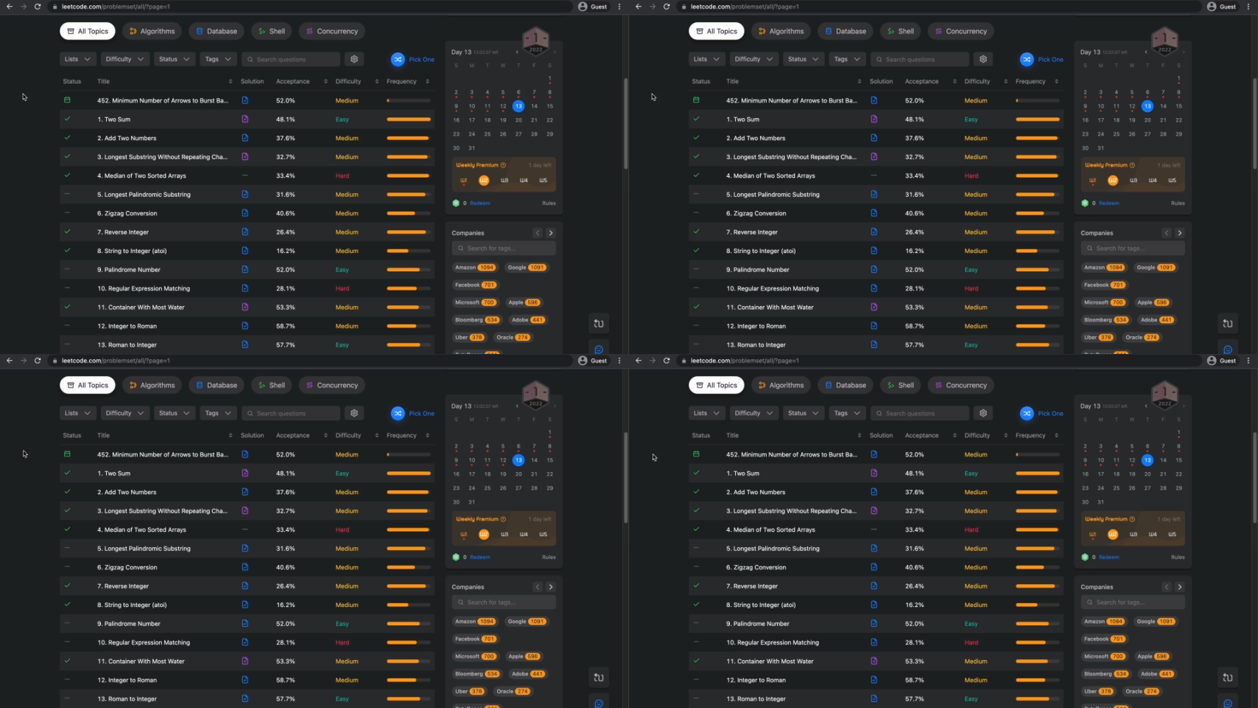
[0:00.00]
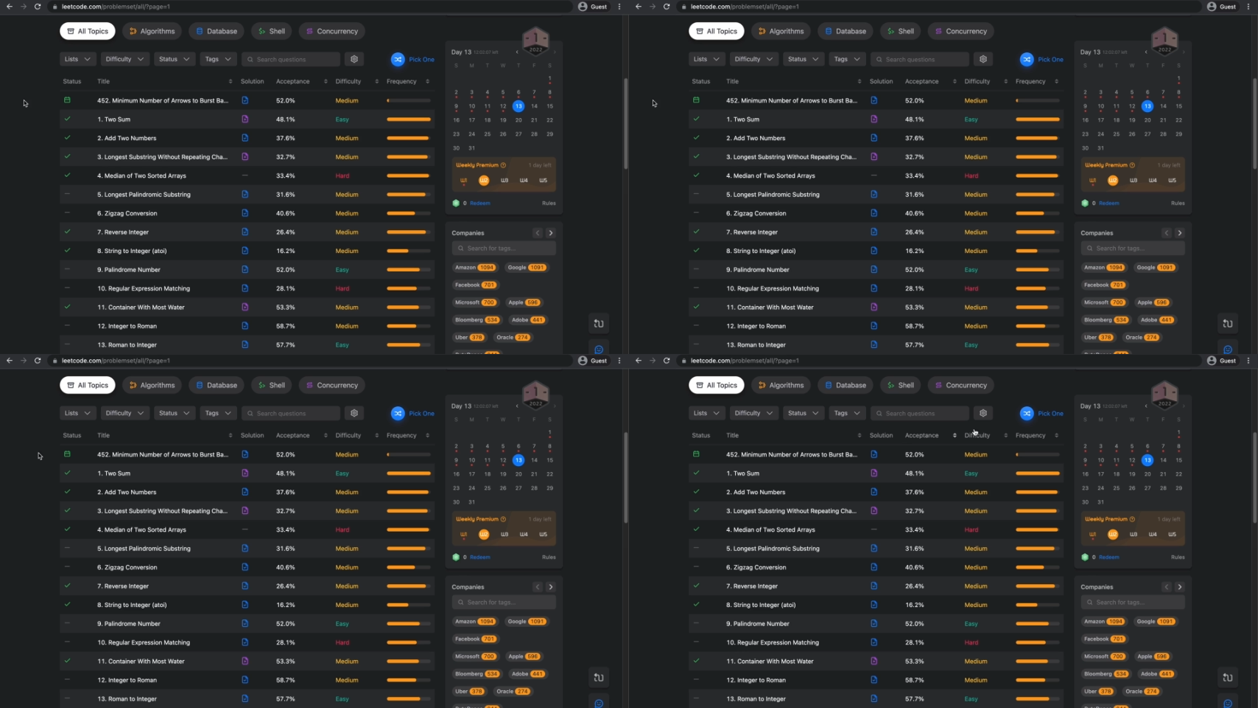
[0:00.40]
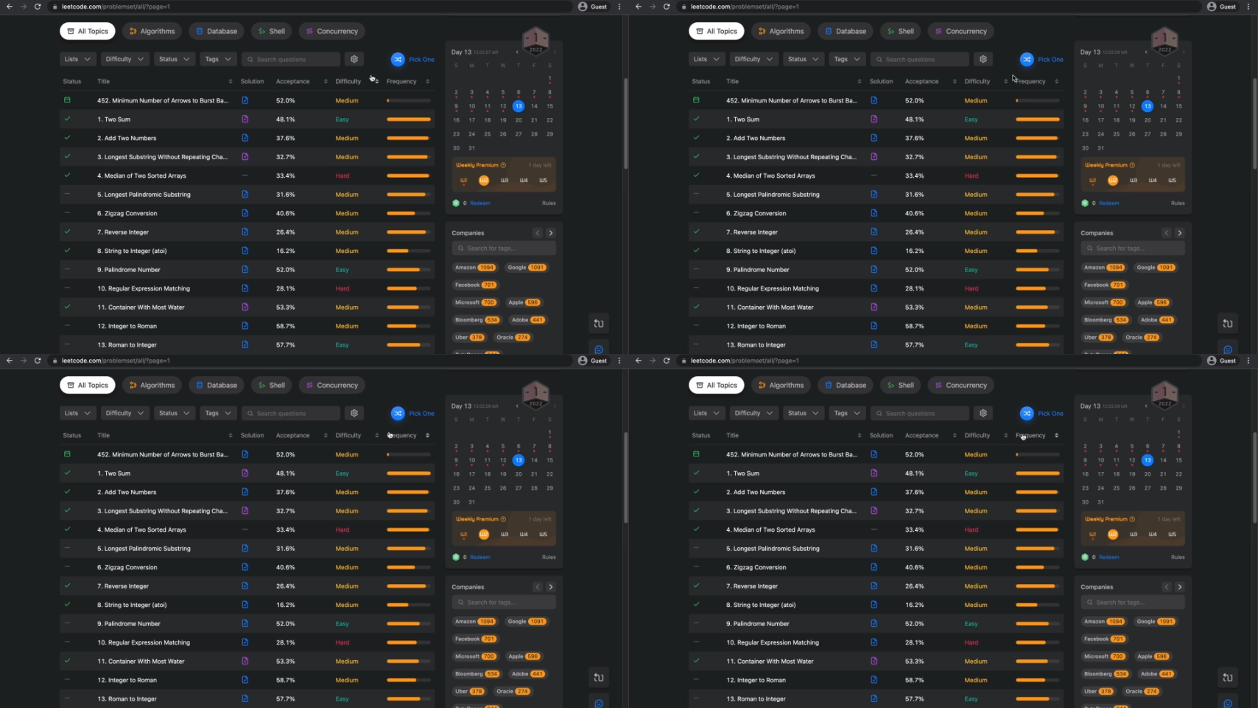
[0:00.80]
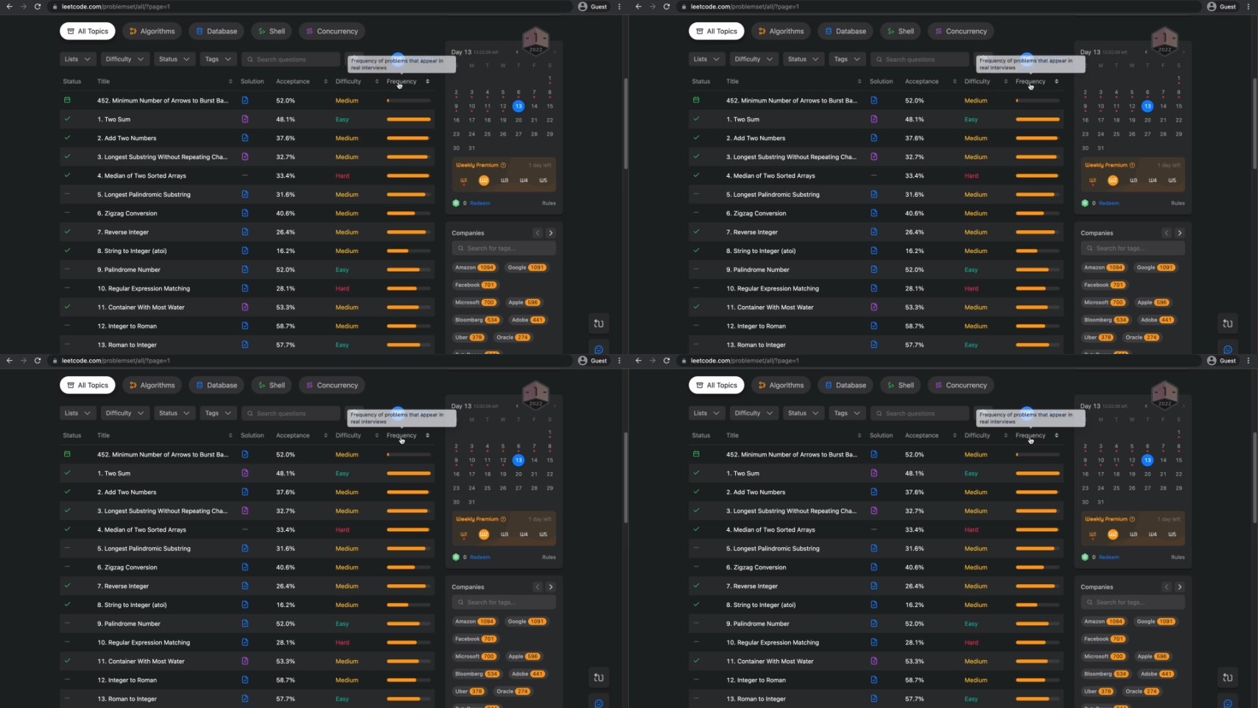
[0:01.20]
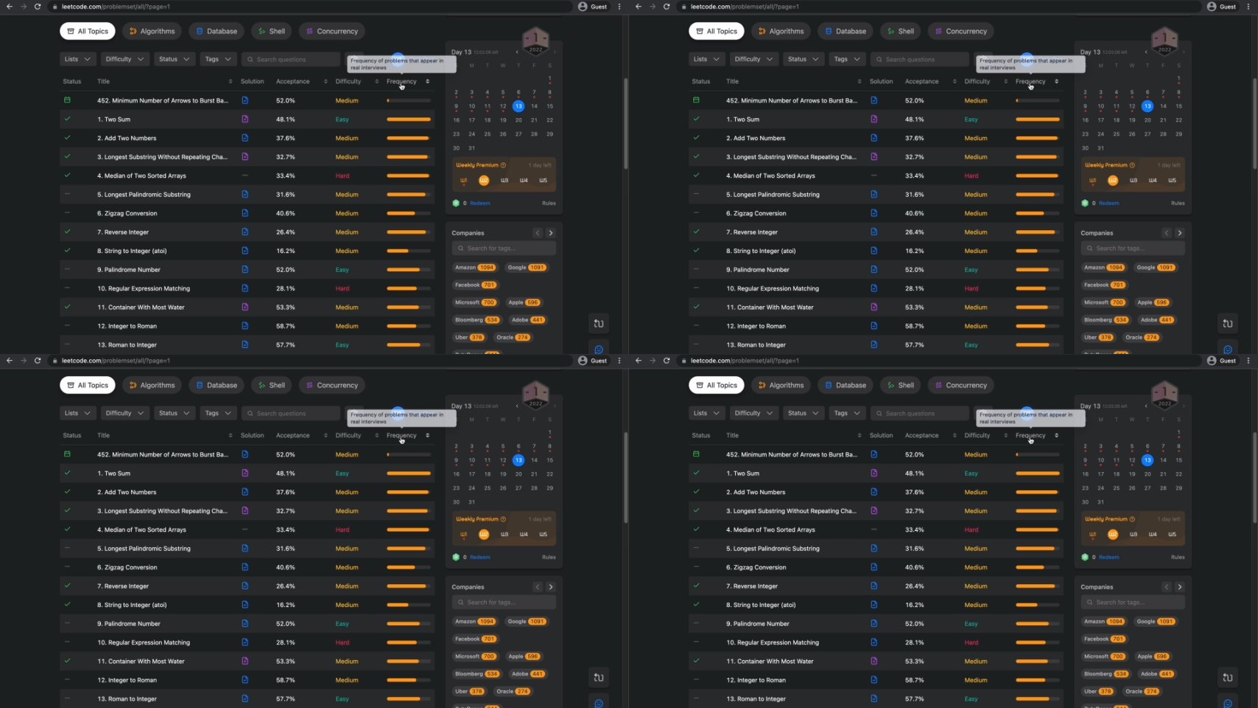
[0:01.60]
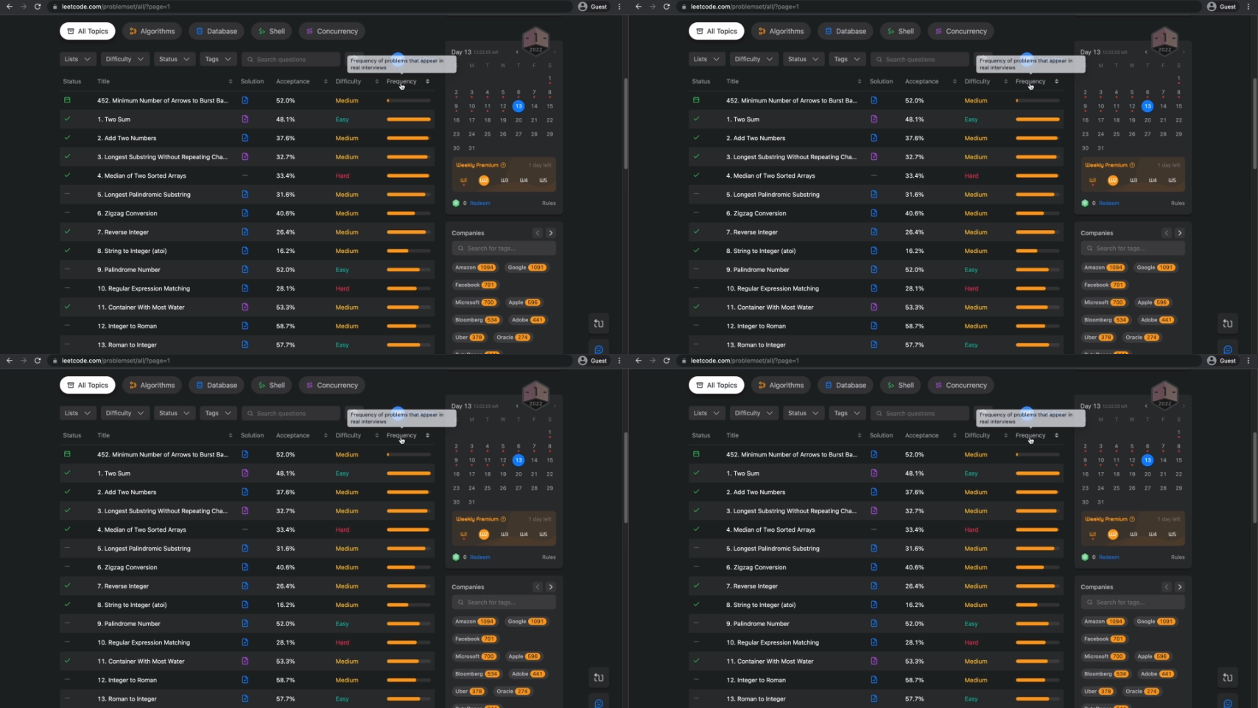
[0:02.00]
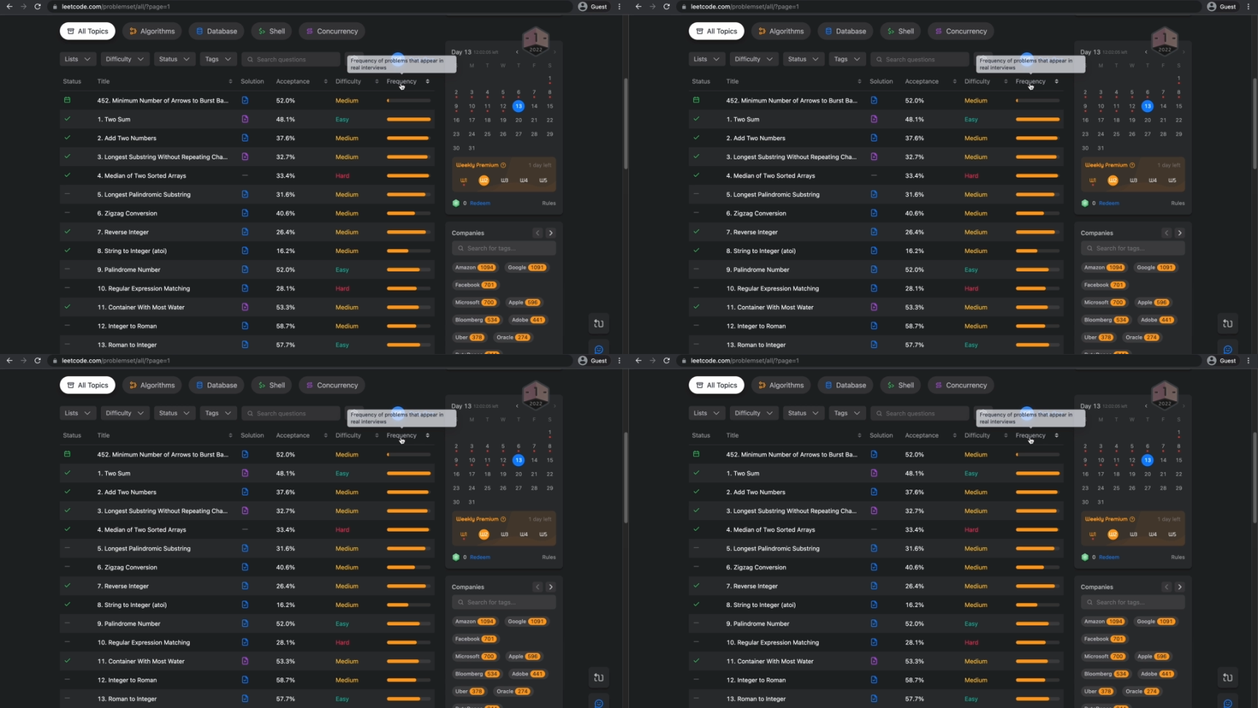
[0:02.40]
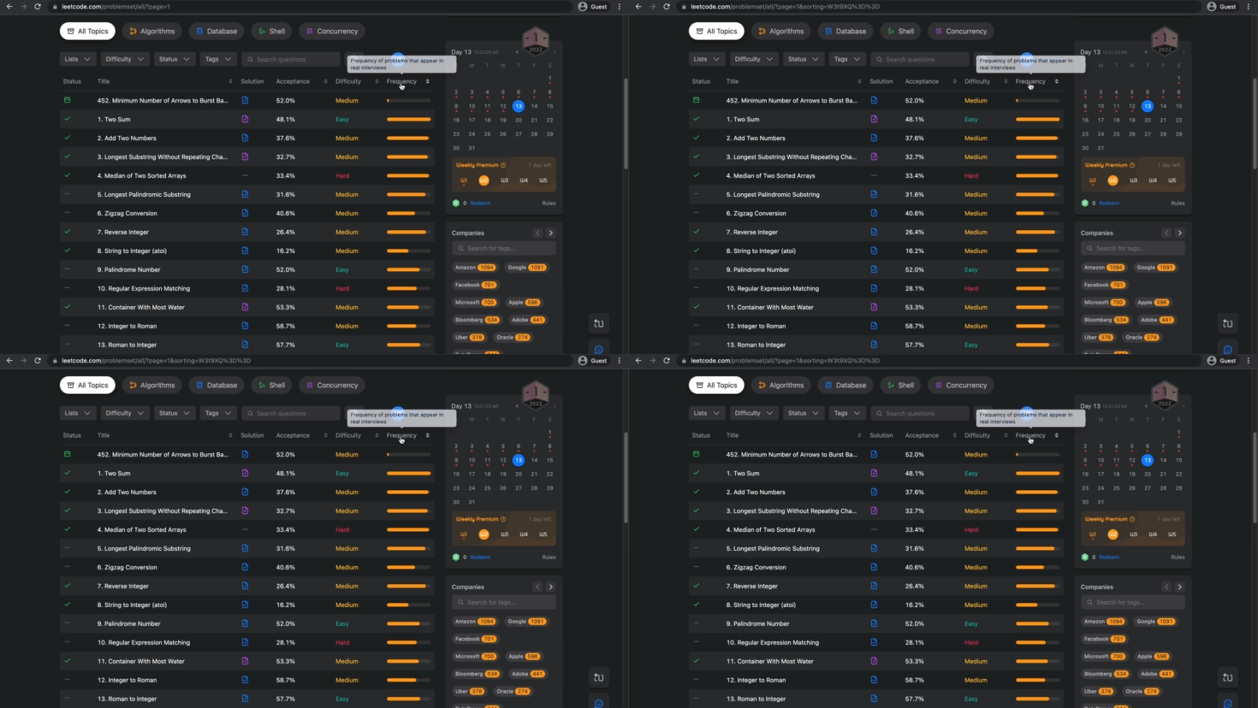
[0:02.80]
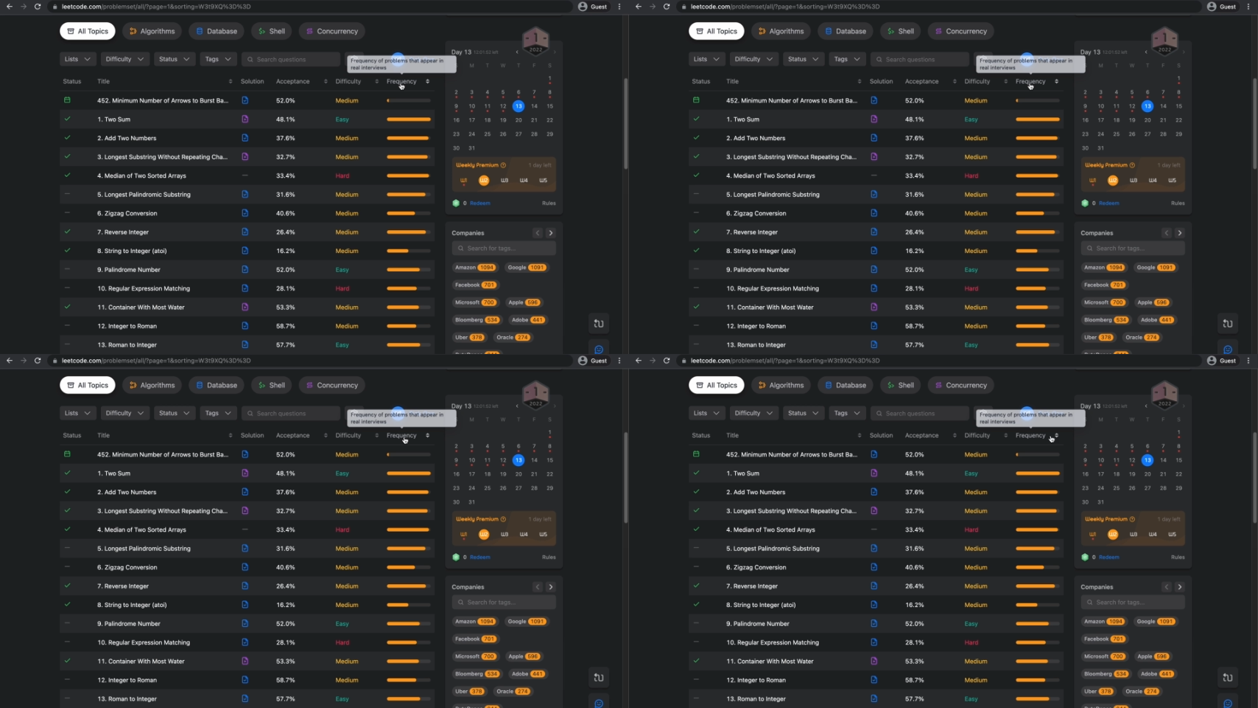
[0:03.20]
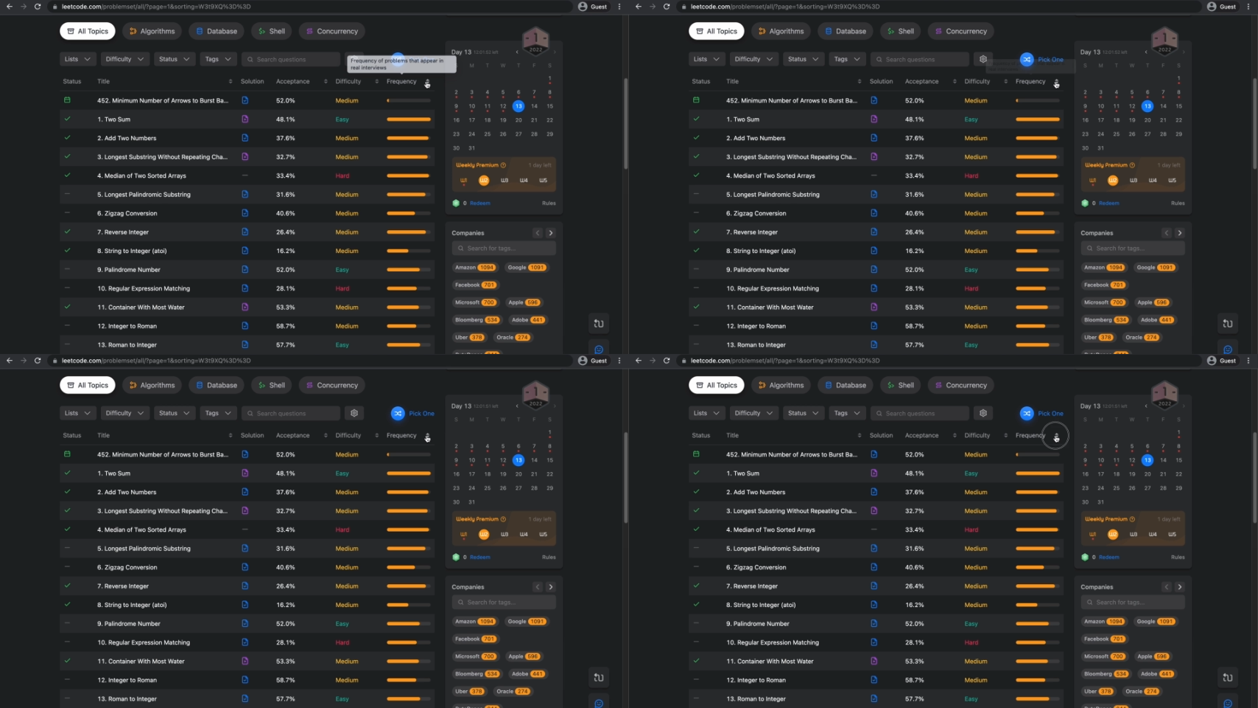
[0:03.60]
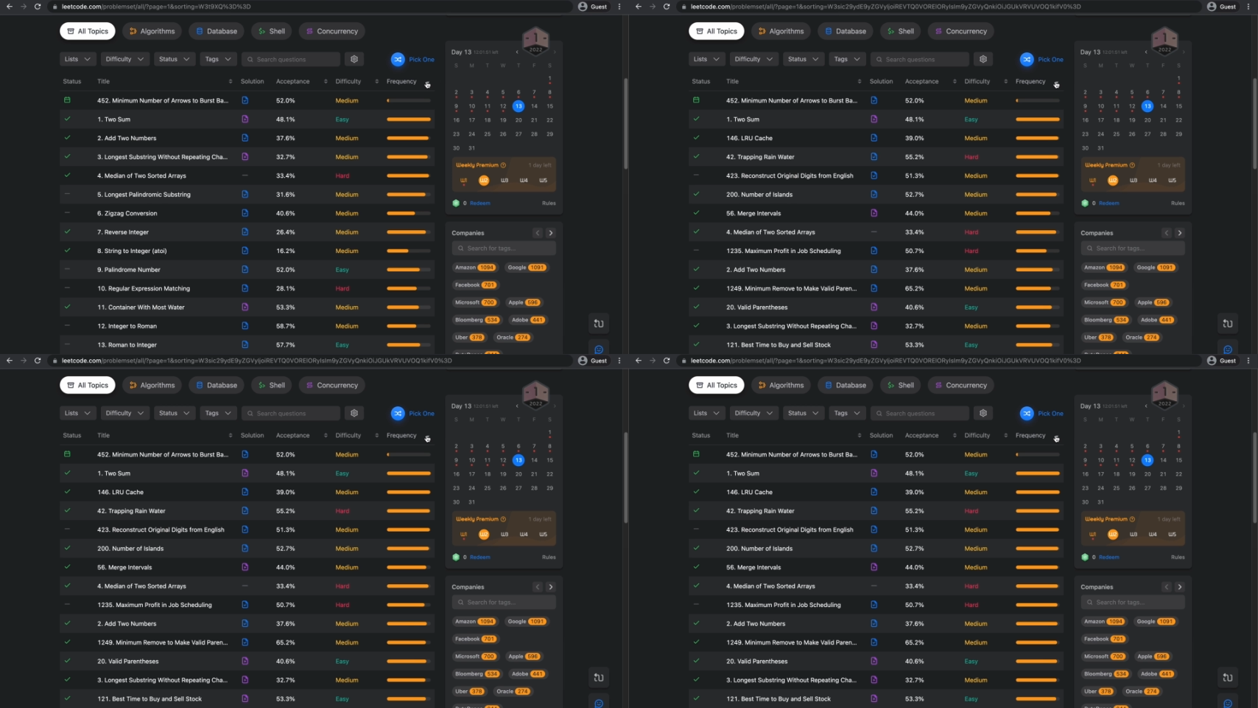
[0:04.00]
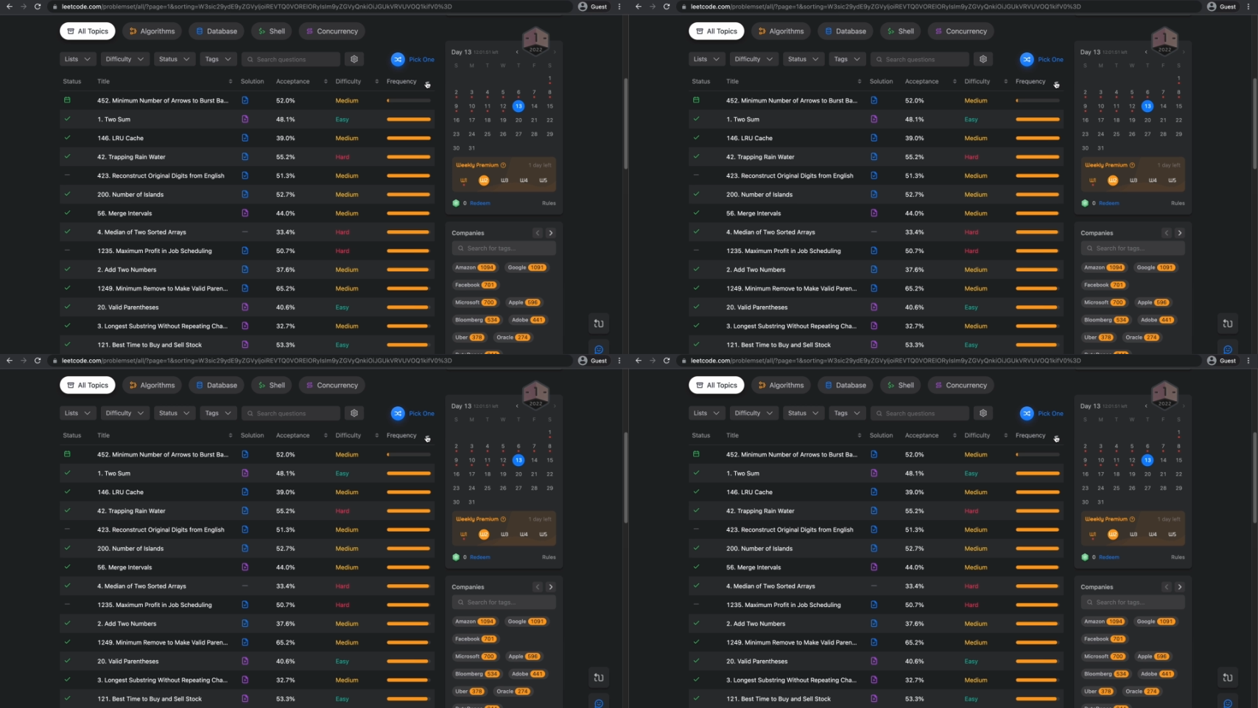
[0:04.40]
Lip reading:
[unreadable: no face in view]